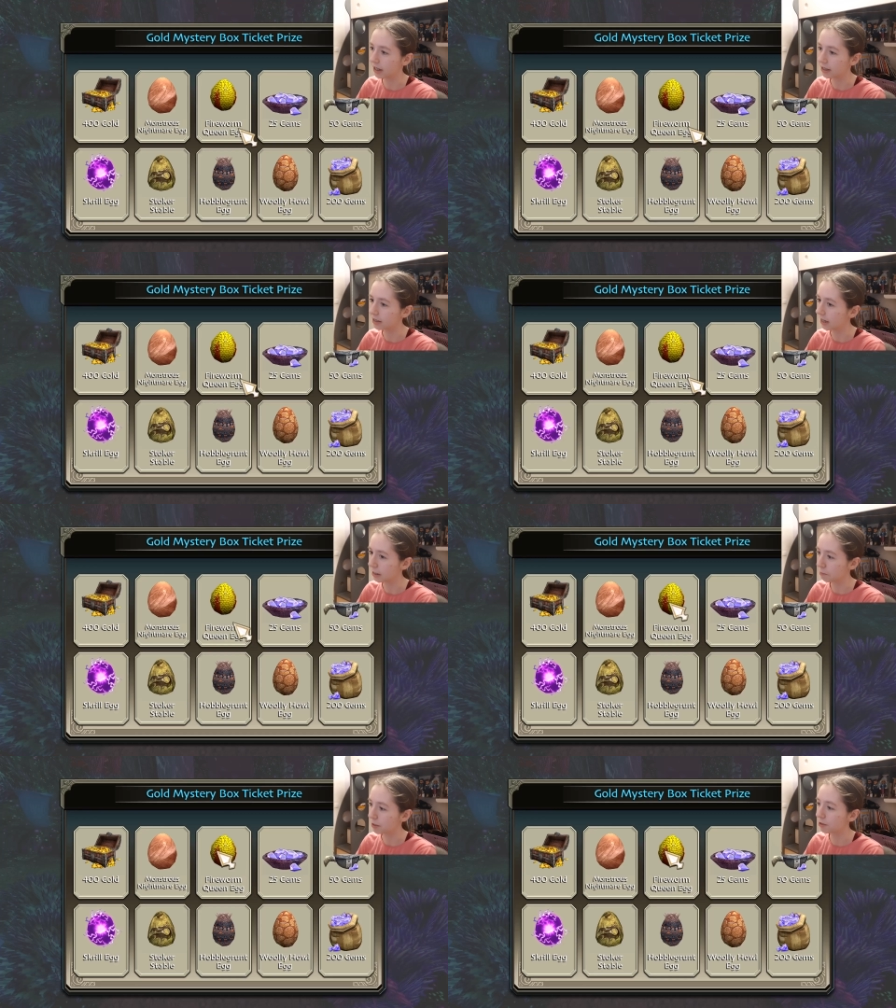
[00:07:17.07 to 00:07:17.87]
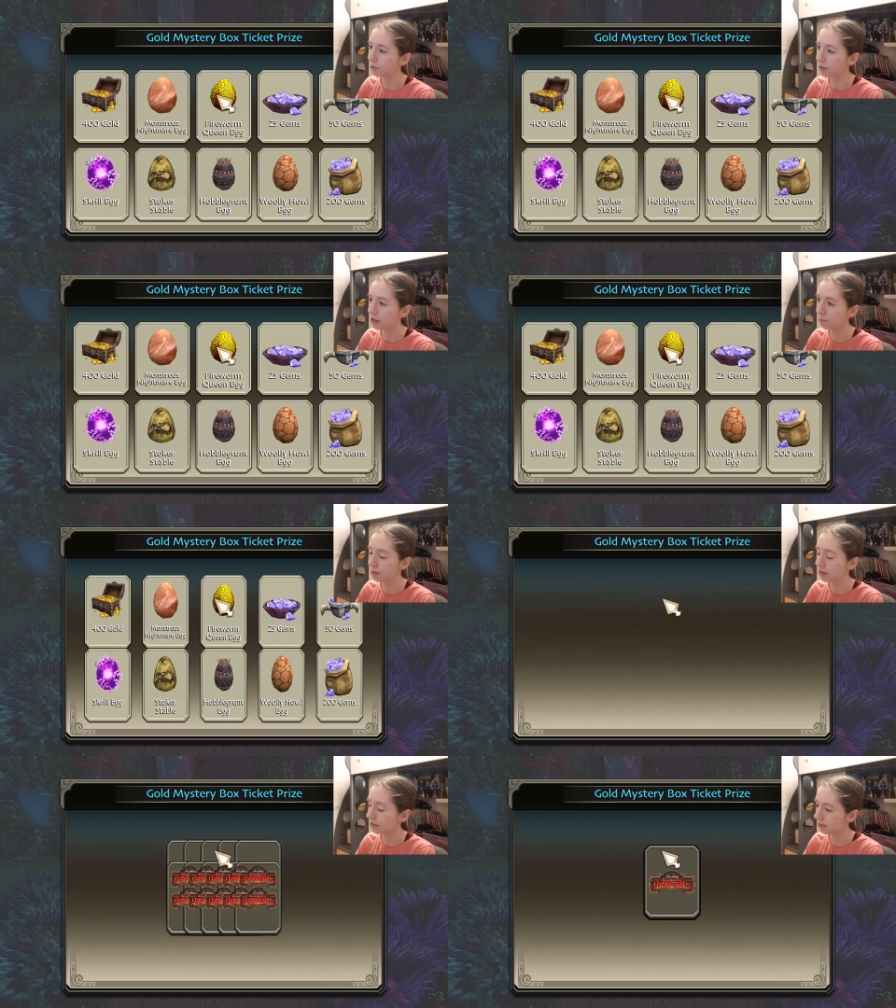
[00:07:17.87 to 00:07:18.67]
get a tiny bit annoying,
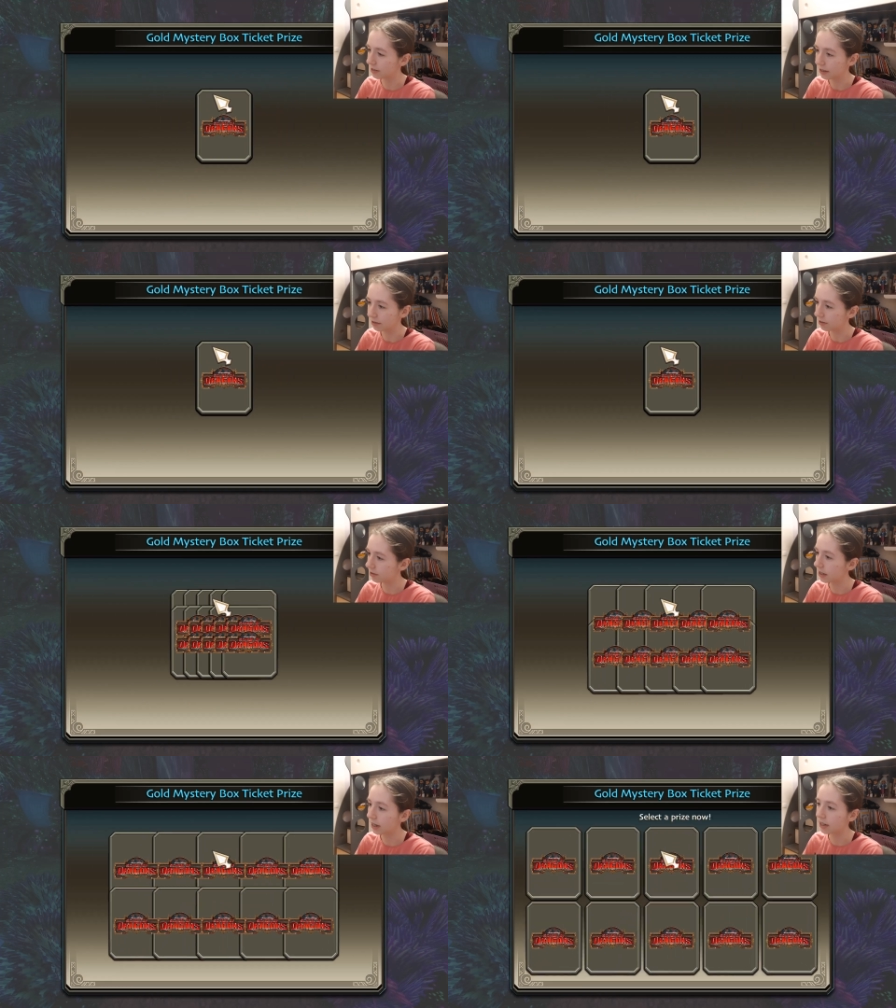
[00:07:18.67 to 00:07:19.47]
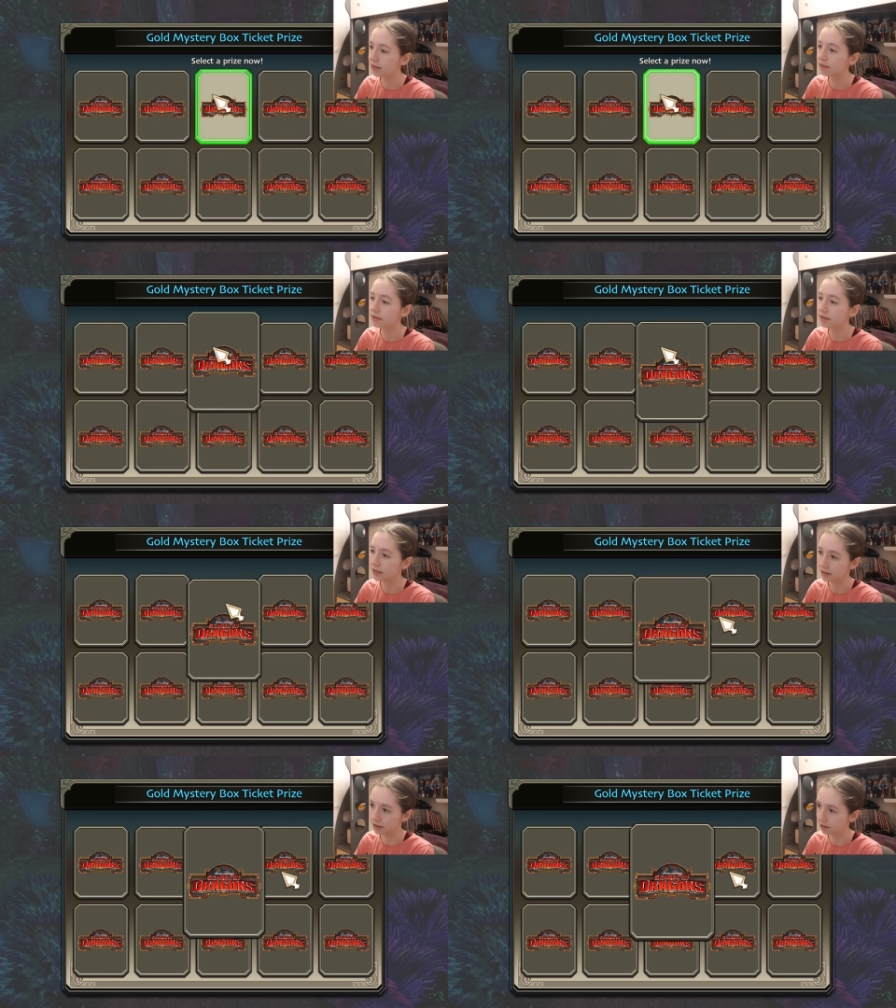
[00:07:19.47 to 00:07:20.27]
but it's okay.
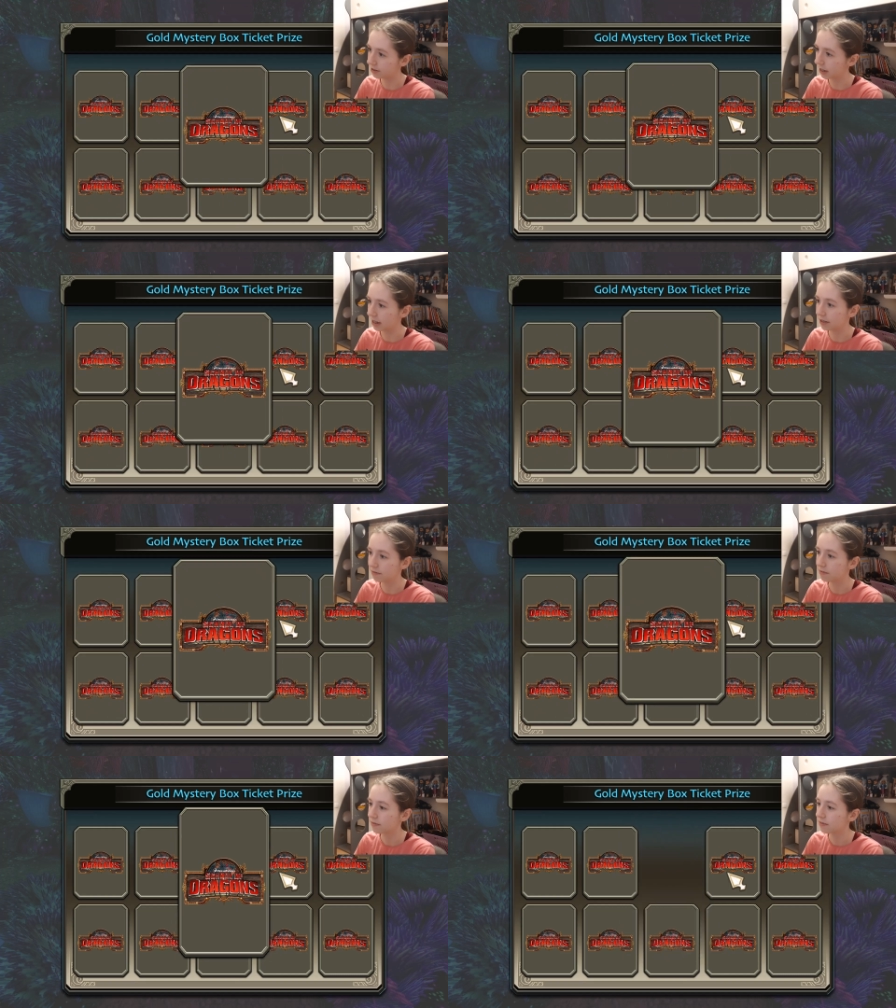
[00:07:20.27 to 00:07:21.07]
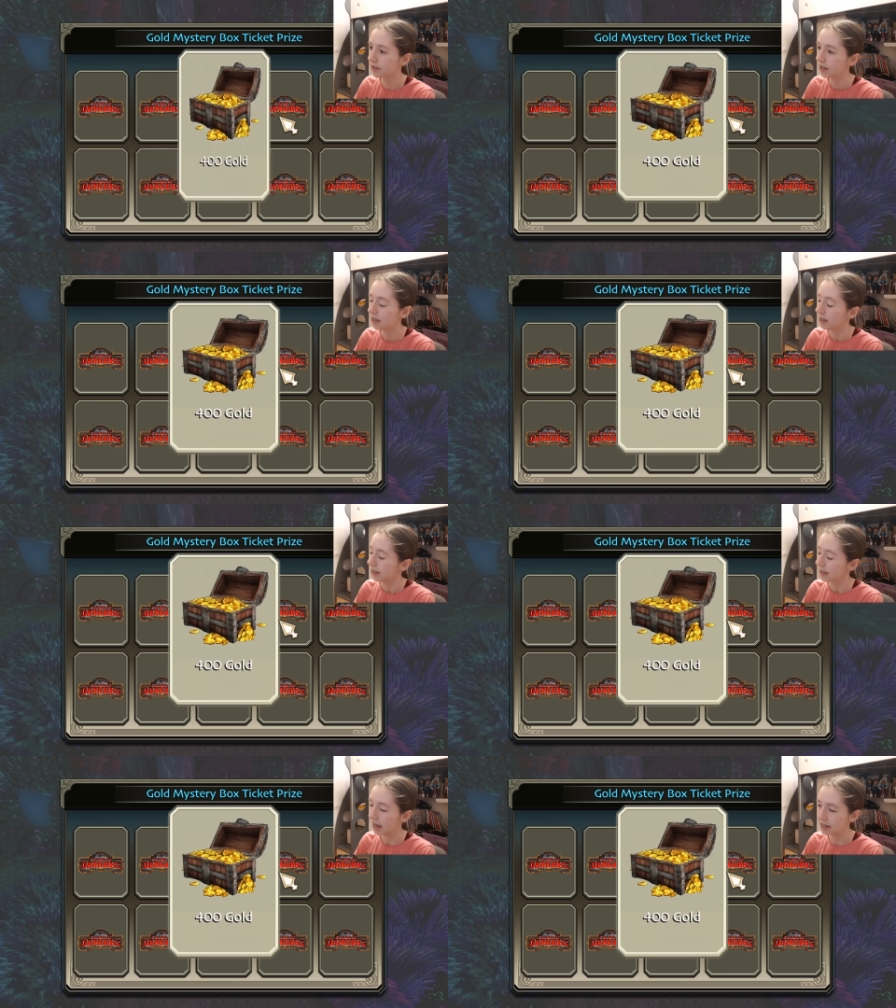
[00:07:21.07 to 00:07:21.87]
It is okay.
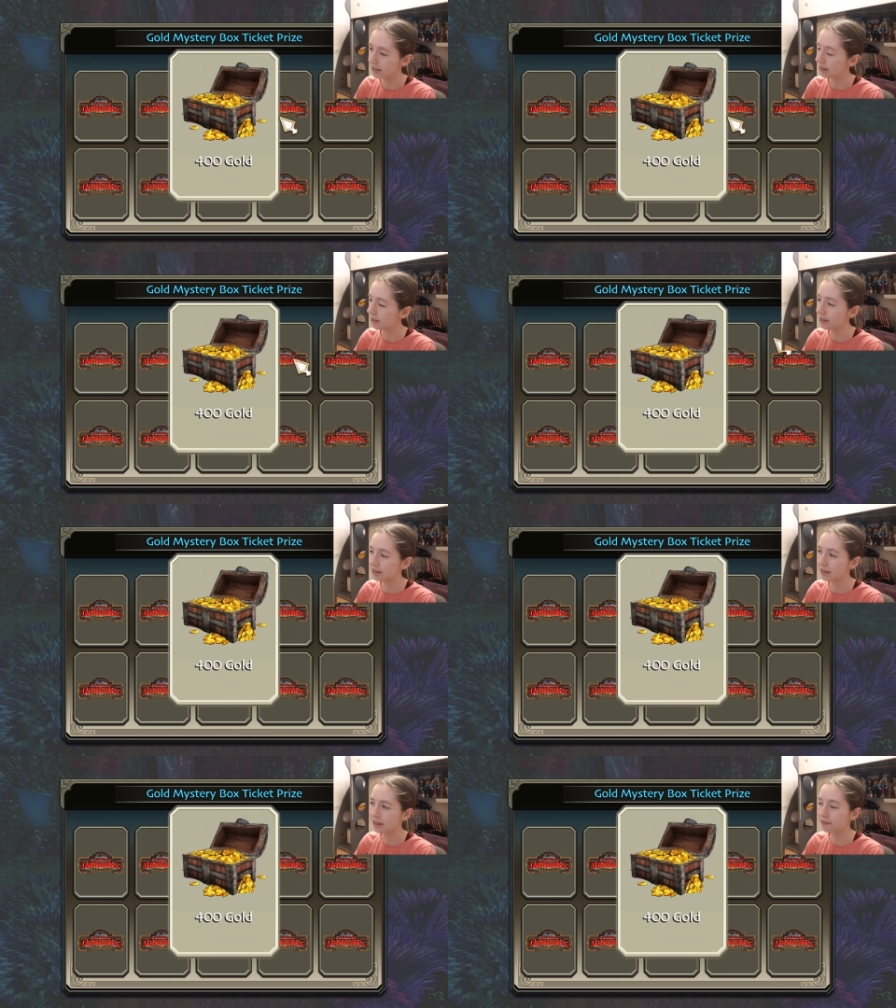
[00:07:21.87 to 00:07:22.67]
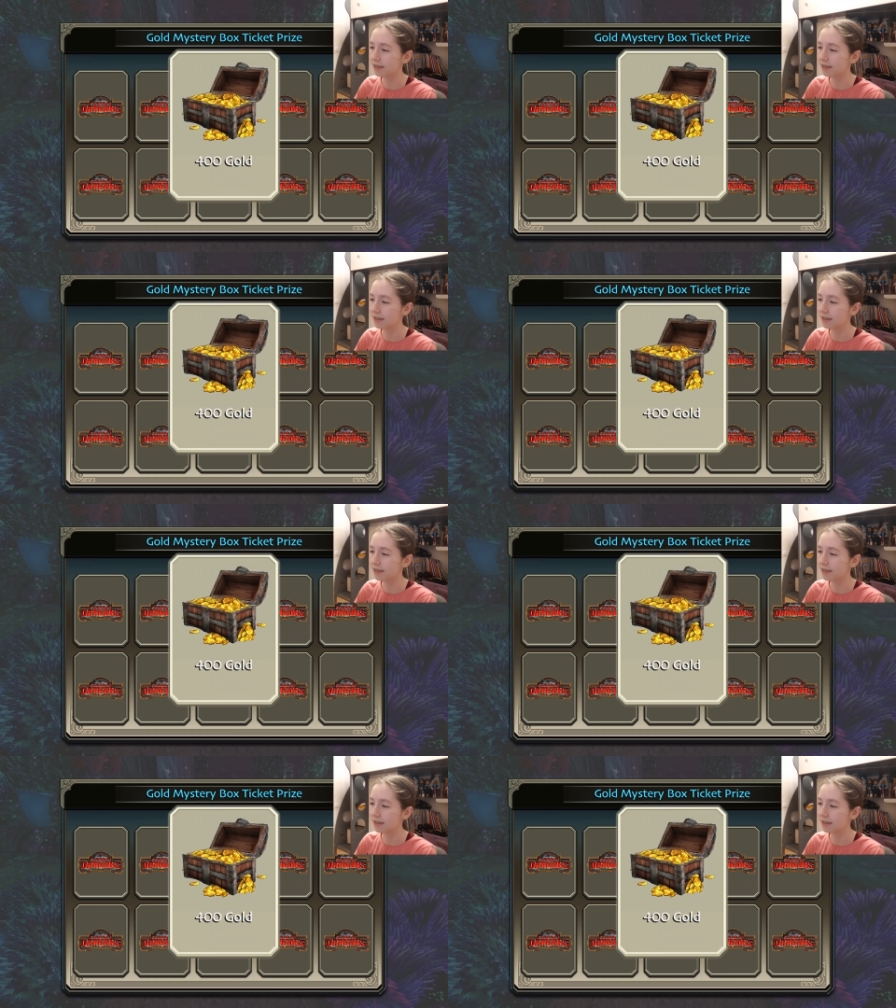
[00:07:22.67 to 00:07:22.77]
That is starting to get